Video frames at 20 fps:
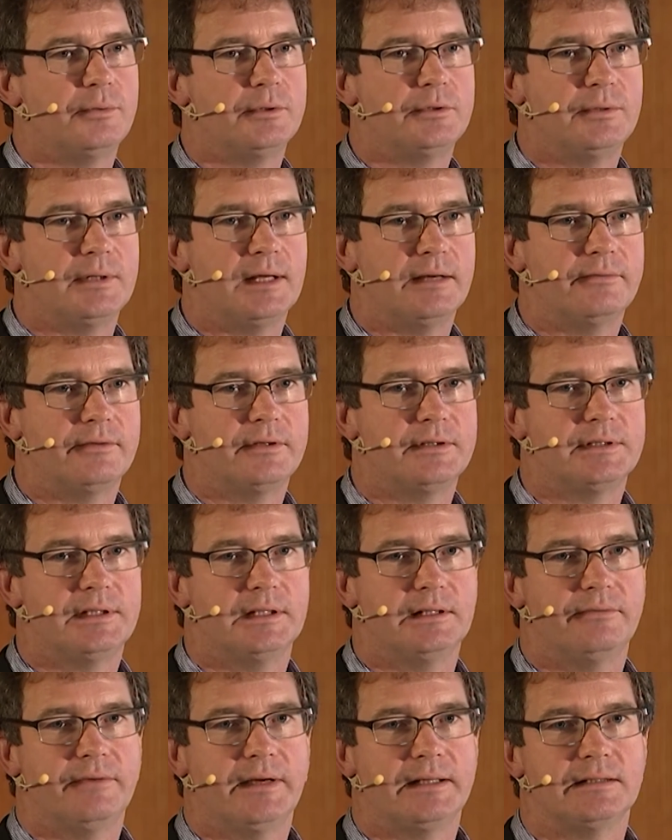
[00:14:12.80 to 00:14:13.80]
between efficacy
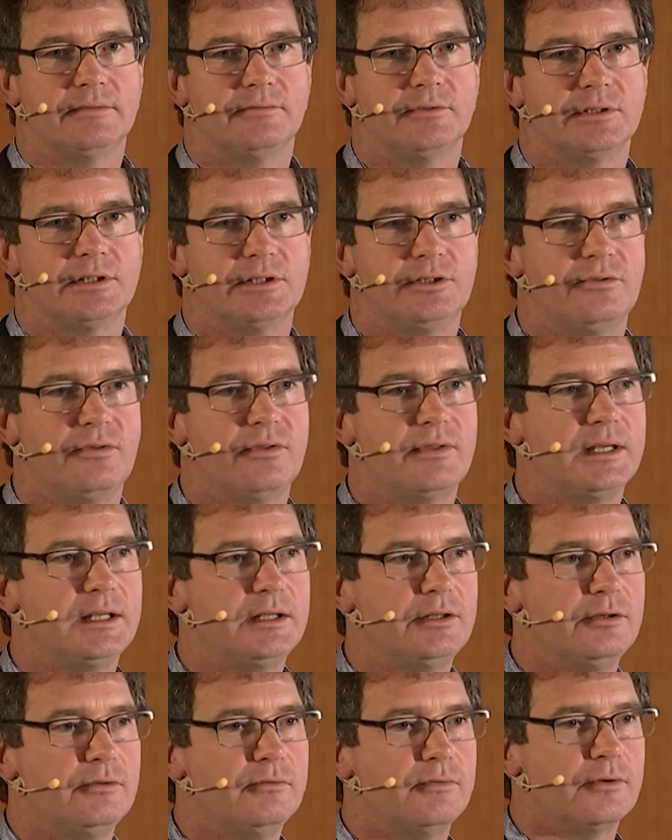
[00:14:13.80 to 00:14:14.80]
and effectiveness, and you
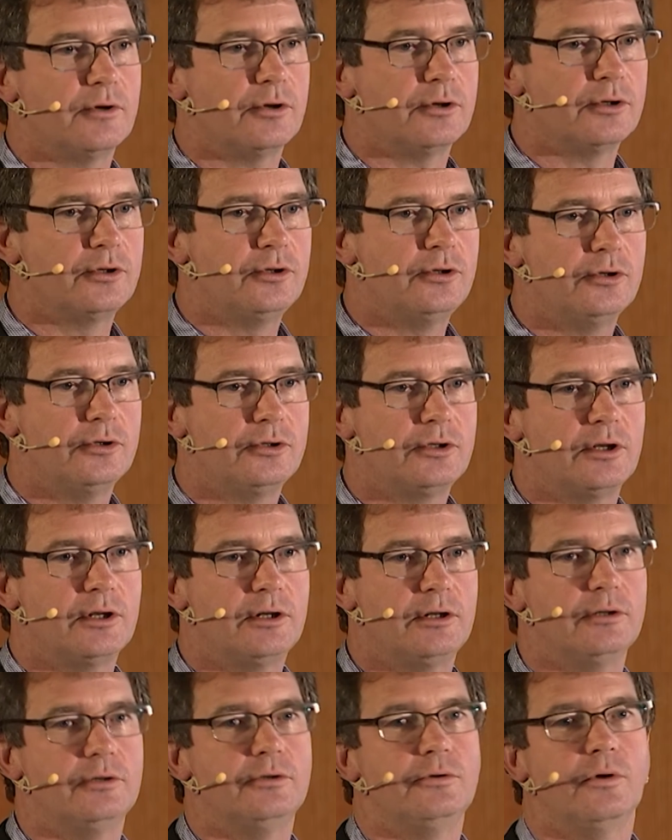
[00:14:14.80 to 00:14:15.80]
think you've got a good
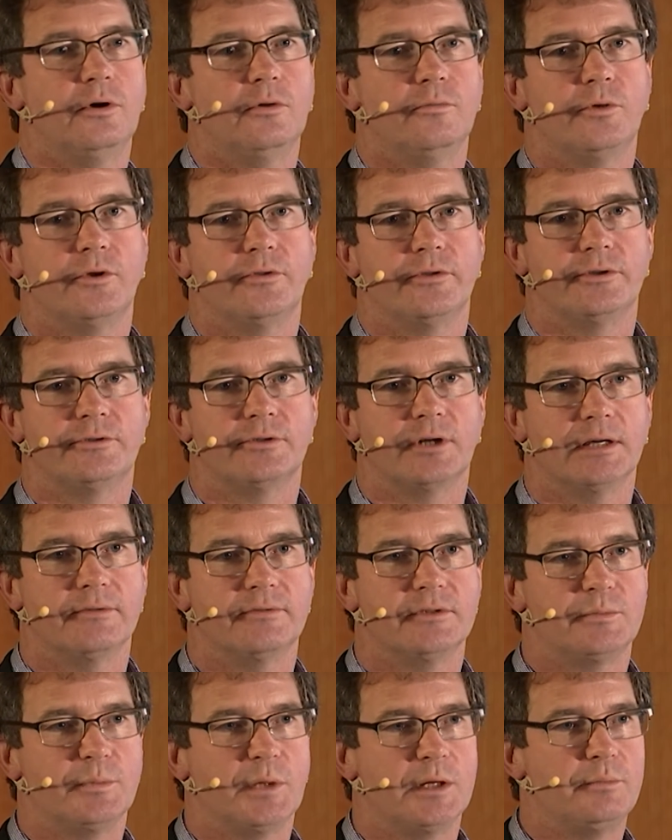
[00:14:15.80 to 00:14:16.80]
clue on what the
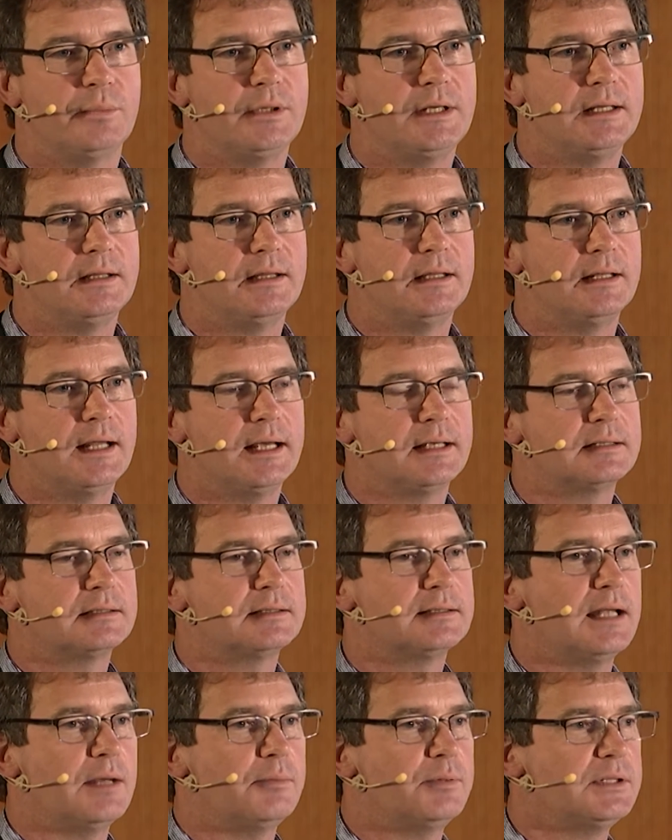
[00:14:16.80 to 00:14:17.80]
drivers might be, the next
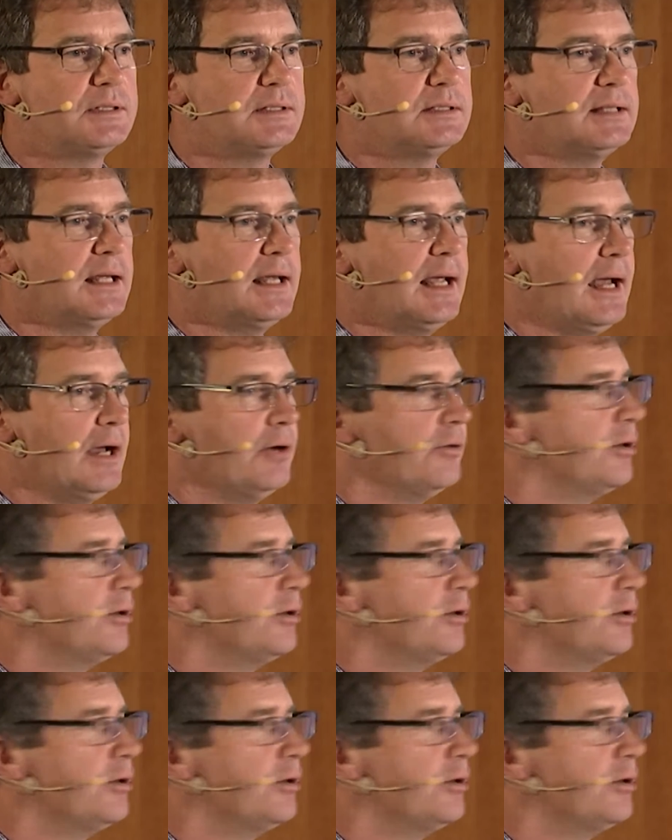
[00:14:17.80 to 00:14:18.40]
step is to say, how